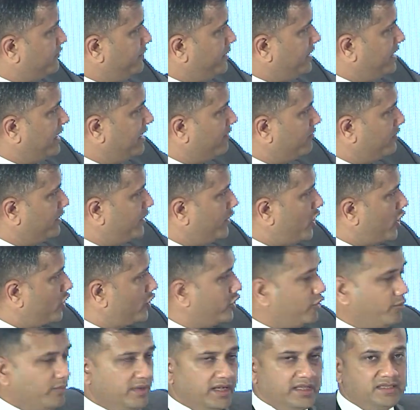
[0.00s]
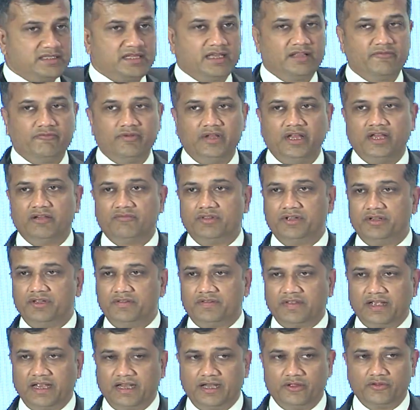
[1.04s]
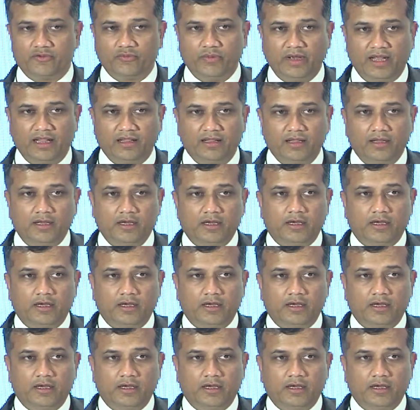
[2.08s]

we have the documents, and we have the design as well.